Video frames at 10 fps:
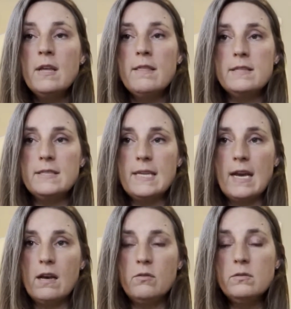the
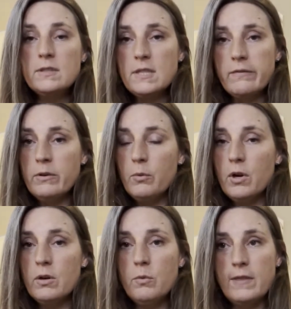sounds of a
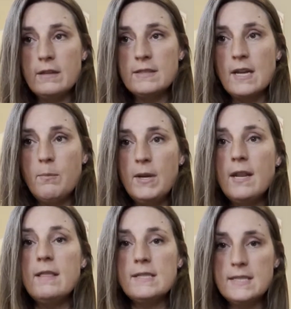word without stopping
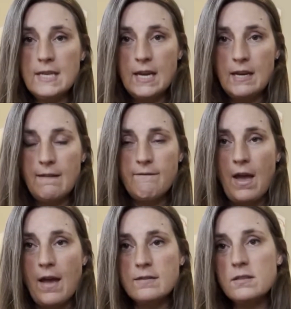and then saying it
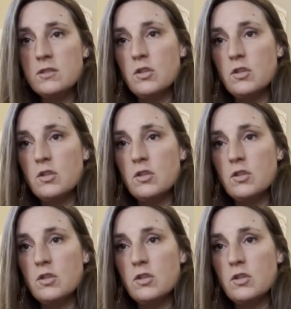fast.